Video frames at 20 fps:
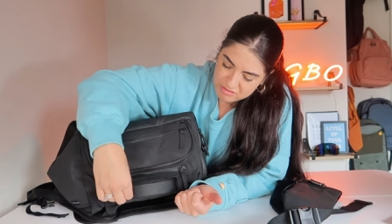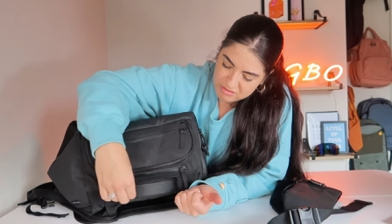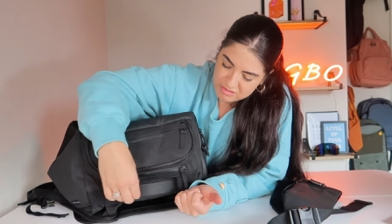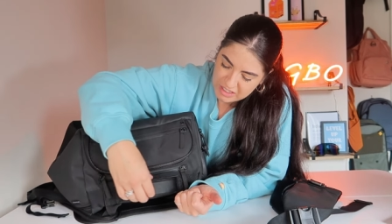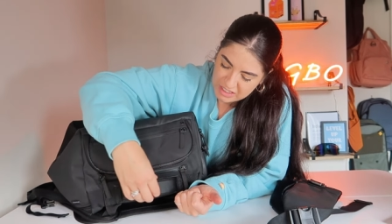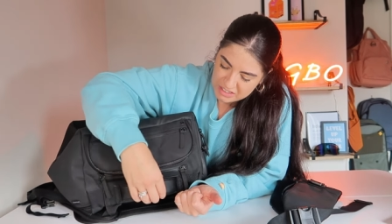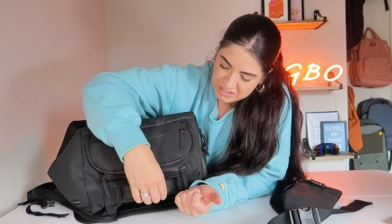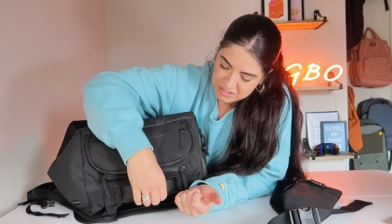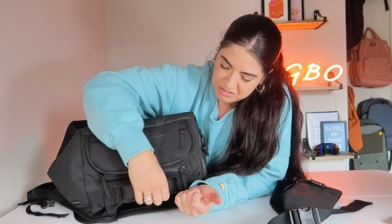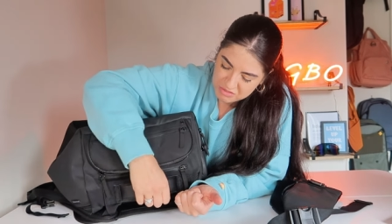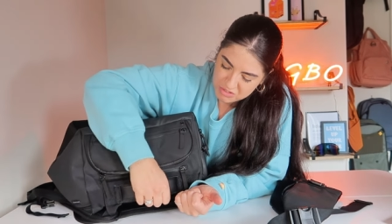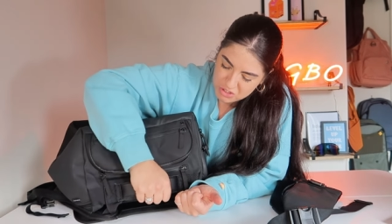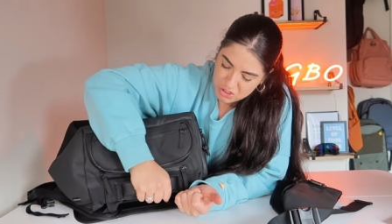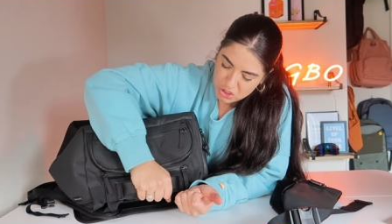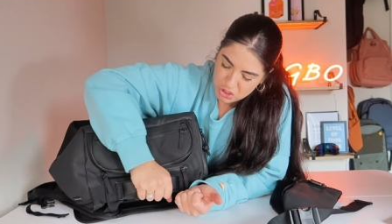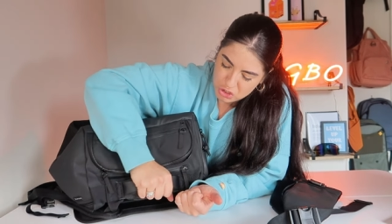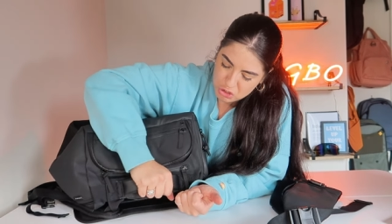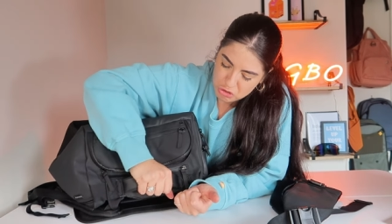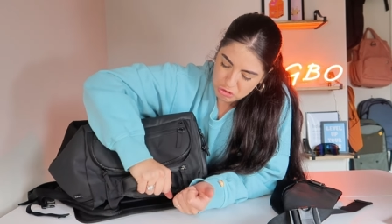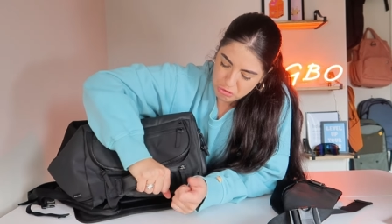that
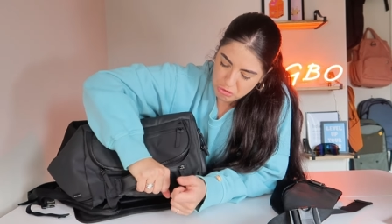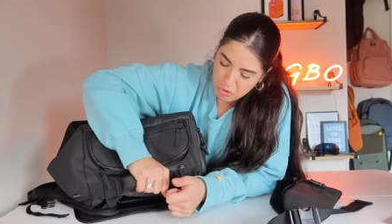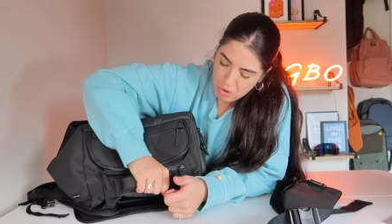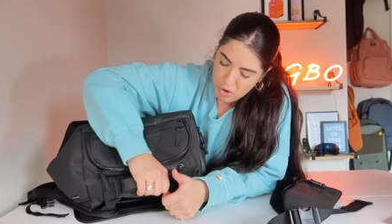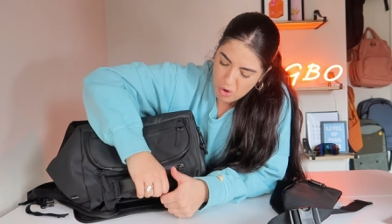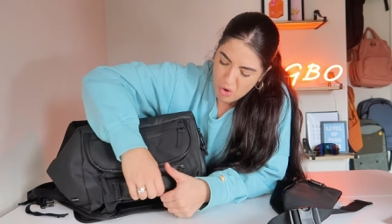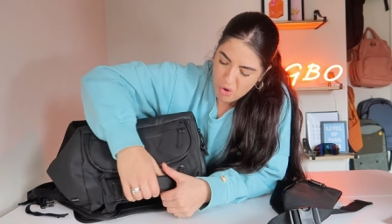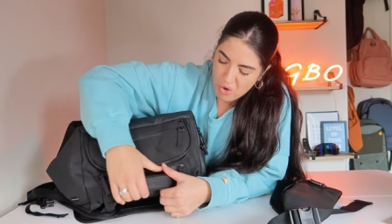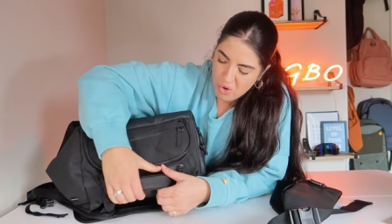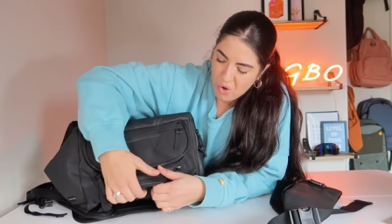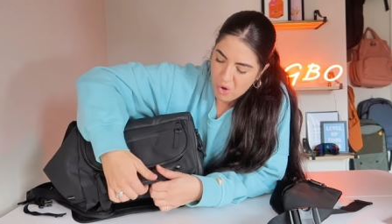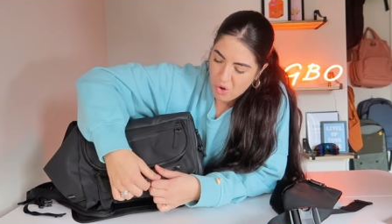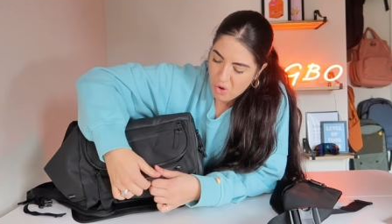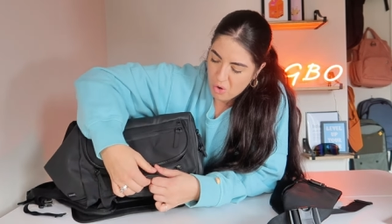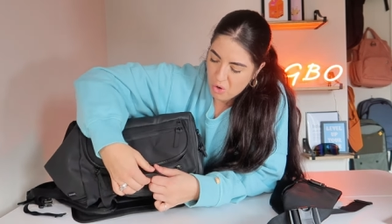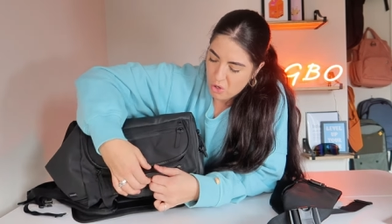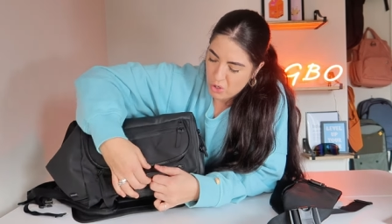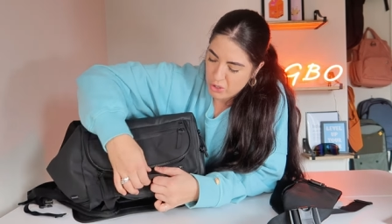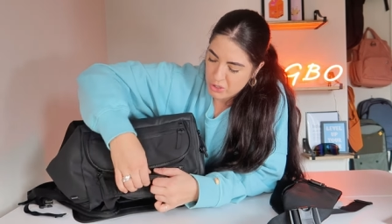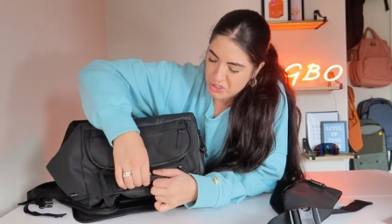strong
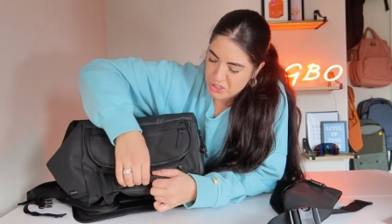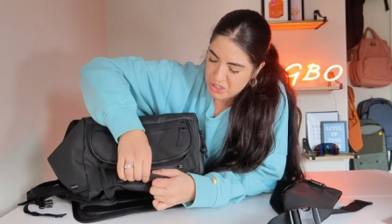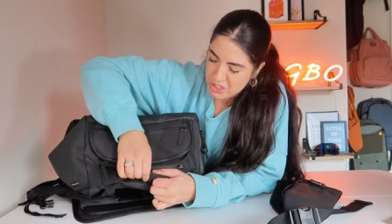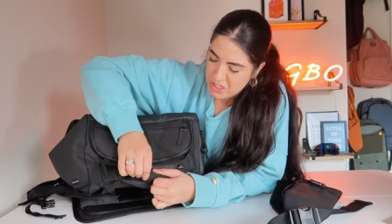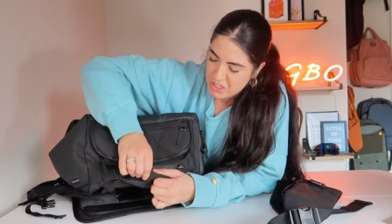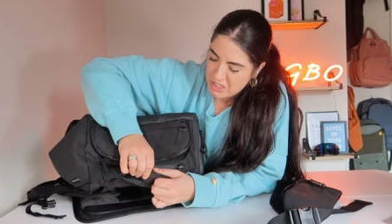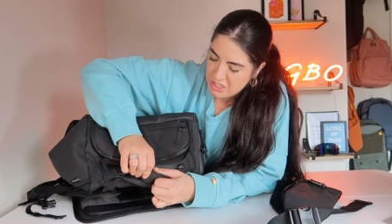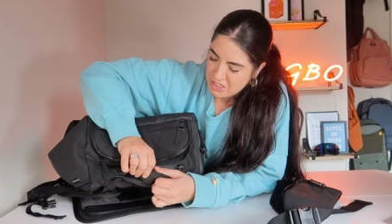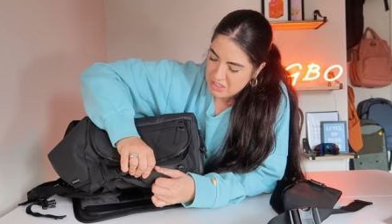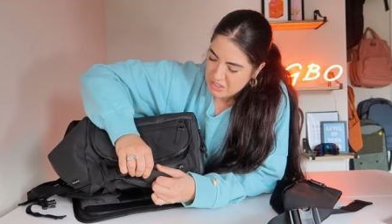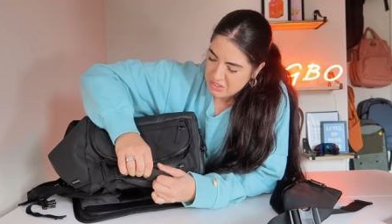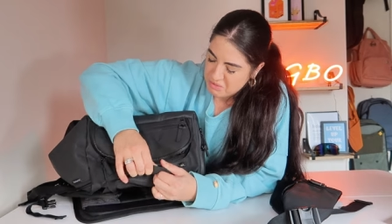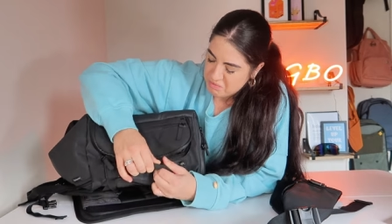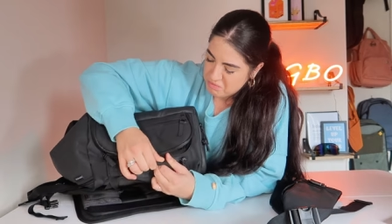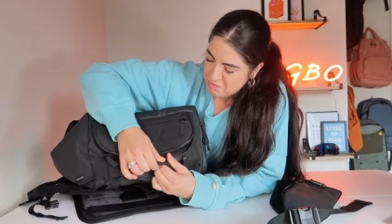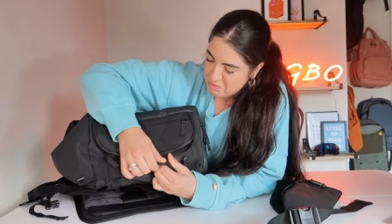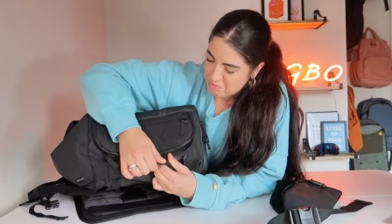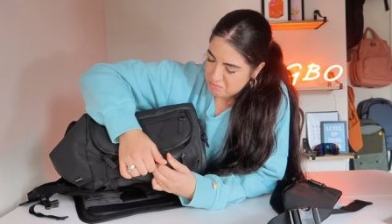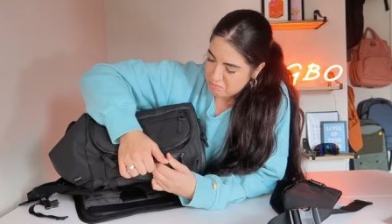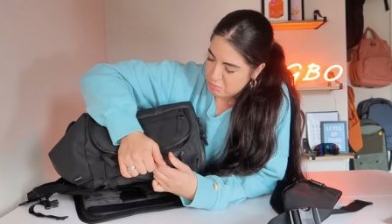hard
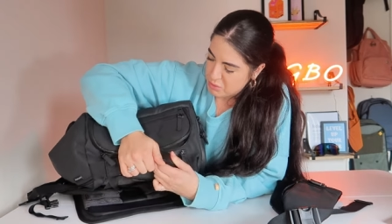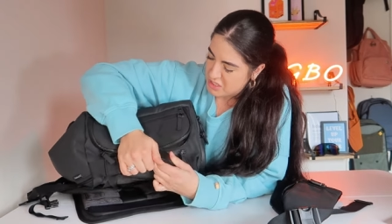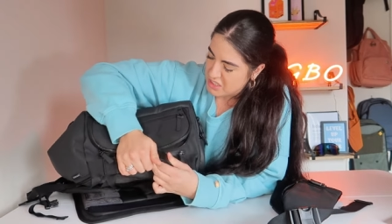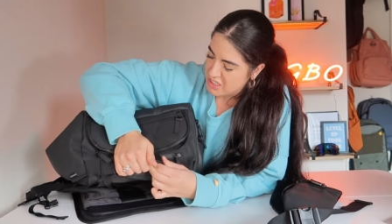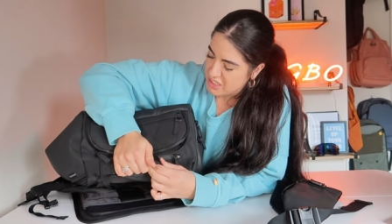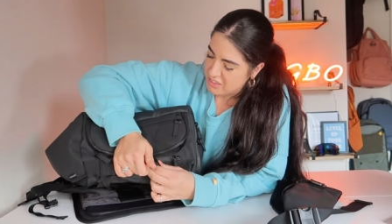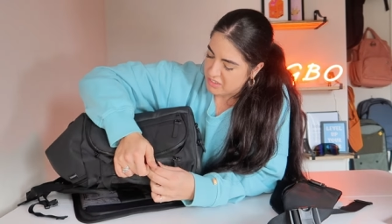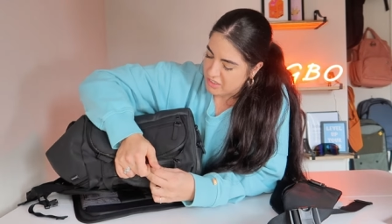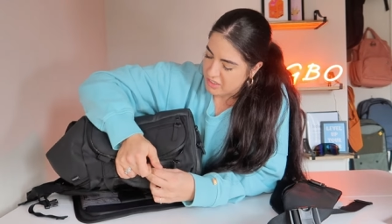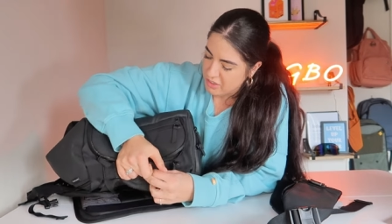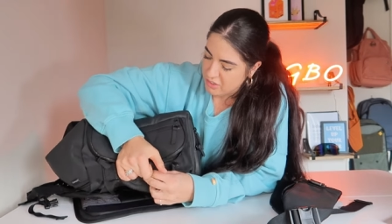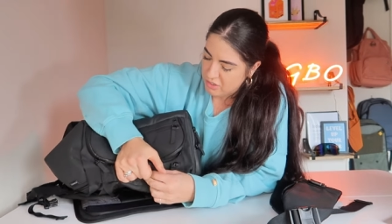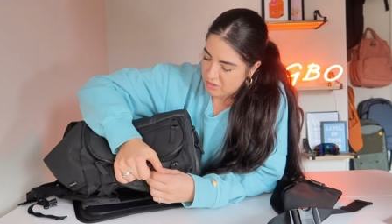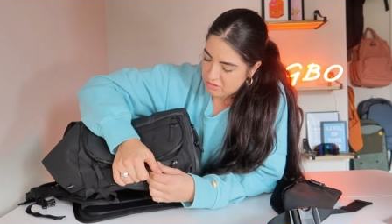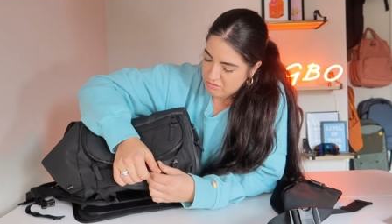material.